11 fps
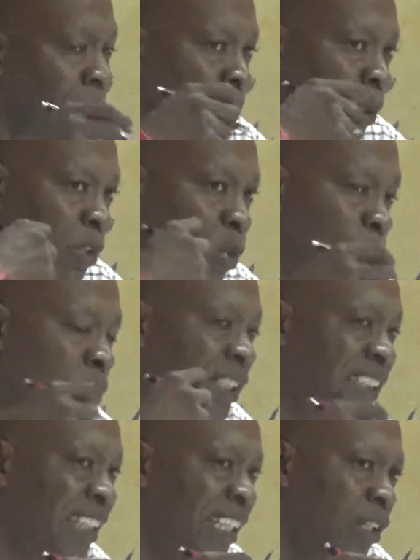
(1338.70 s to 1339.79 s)
But Coates is
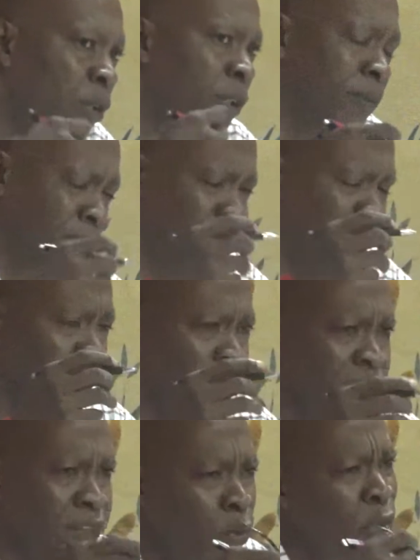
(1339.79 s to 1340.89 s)
saying, look,
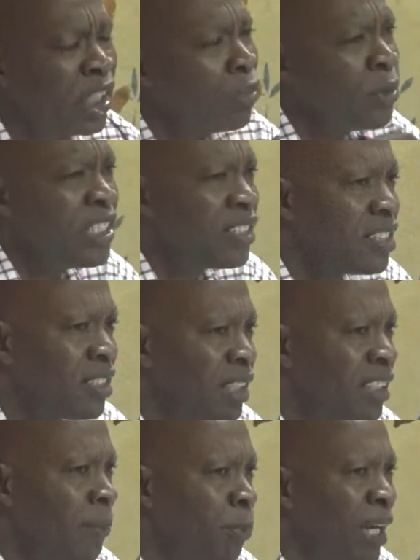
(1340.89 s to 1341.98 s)
the real reason is not
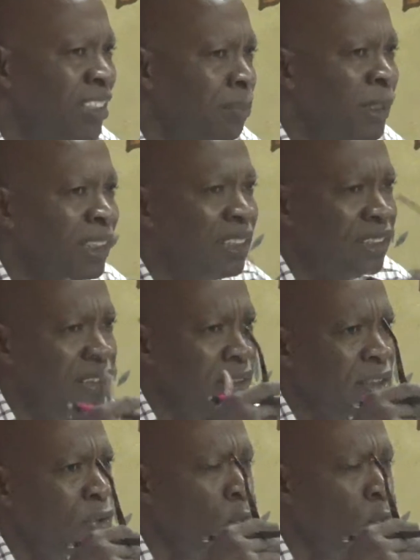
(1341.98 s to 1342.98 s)
the impracticability. The